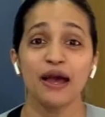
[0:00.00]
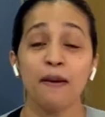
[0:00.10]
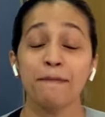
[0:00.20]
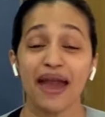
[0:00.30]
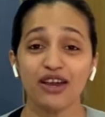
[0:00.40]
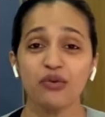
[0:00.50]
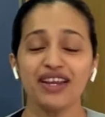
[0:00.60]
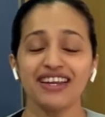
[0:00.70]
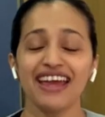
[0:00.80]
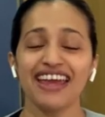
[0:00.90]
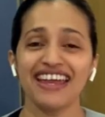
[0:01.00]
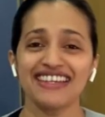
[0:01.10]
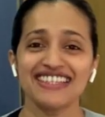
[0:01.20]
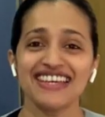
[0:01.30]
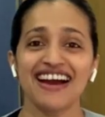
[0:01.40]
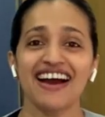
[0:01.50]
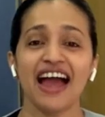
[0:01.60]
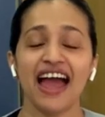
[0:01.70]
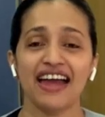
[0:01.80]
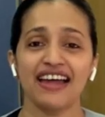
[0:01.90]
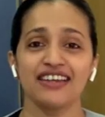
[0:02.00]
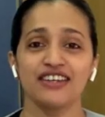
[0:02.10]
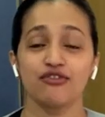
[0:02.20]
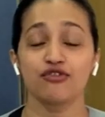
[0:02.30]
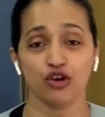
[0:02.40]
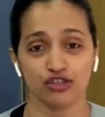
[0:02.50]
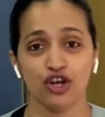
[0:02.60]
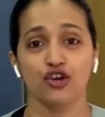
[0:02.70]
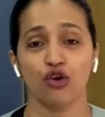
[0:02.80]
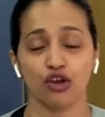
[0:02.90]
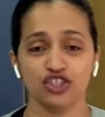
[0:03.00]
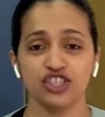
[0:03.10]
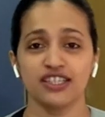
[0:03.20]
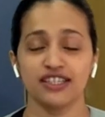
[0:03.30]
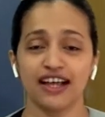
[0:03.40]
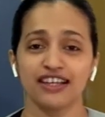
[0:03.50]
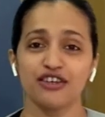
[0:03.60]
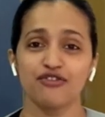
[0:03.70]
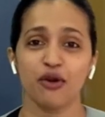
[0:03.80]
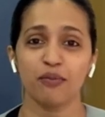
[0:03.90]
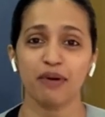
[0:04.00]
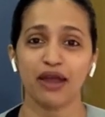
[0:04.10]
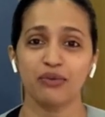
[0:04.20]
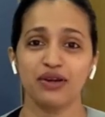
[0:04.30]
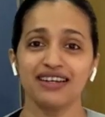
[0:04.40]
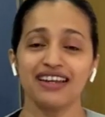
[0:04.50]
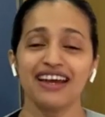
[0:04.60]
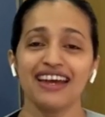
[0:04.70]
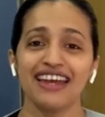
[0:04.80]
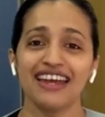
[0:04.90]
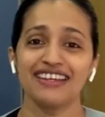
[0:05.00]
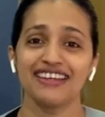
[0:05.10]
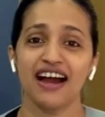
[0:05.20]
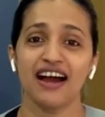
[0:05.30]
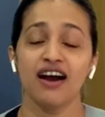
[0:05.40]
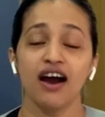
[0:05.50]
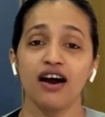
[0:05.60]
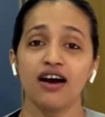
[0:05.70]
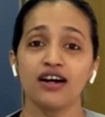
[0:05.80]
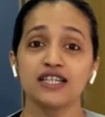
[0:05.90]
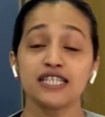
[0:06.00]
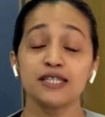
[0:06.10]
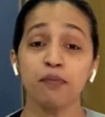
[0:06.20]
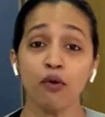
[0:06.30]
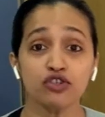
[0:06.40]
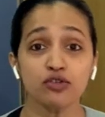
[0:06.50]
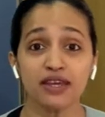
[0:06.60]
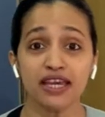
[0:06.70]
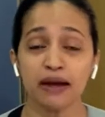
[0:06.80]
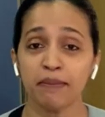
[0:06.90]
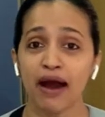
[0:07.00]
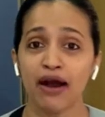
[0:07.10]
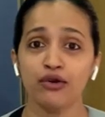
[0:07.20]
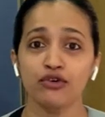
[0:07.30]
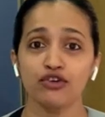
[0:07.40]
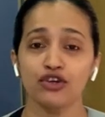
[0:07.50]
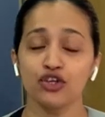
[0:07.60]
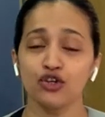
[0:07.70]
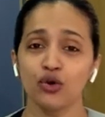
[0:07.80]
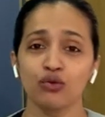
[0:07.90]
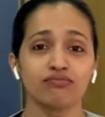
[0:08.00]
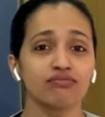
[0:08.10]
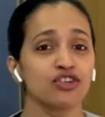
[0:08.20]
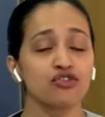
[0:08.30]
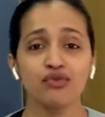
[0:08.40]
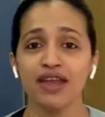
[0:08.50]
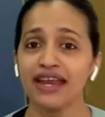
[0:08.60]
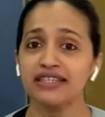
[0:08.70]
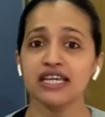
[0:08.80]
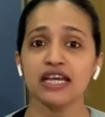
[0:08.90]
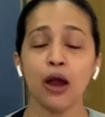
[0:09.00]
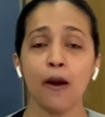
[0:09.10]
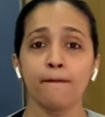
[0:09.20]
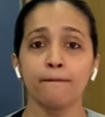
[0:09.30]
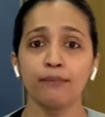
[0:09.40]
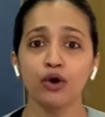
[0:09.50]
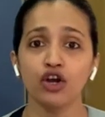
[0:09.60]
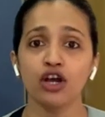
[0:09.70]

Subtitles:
Penguin India and of course Roshni Dadlani from Penguin India spoke to me about creating a book